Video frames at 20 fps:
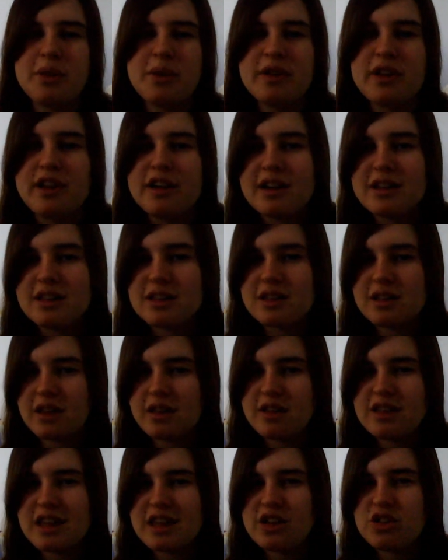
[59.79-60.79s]
But like I
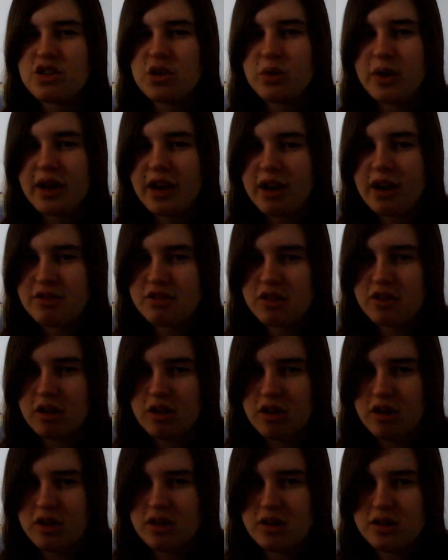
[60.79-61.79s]
said, they don't have
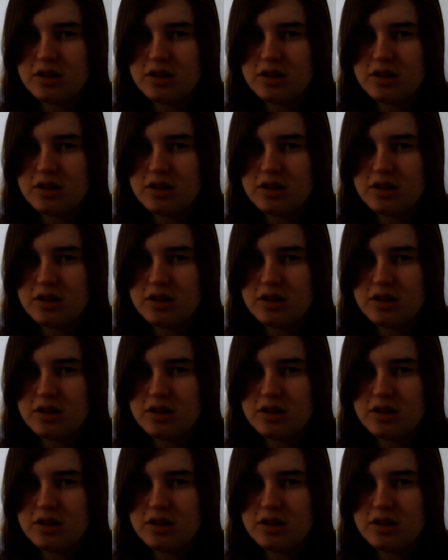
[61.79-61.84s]
a